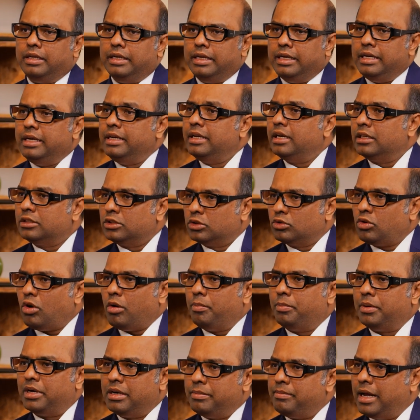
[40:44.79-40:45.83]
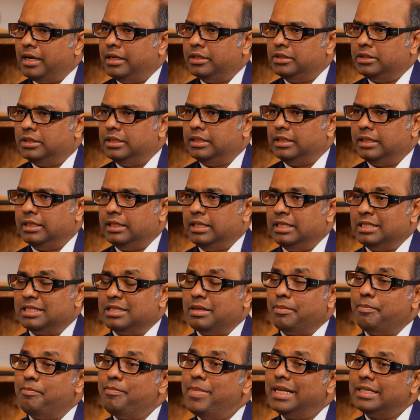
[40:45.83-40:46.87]
India's corporate balance sheet is
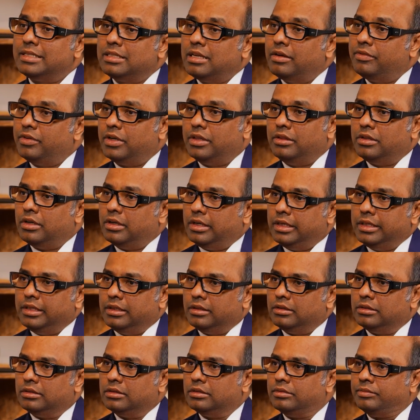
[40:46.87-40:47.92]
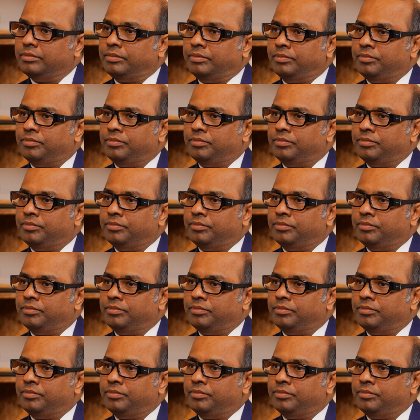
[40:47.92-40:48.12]
the best ever in 30 years.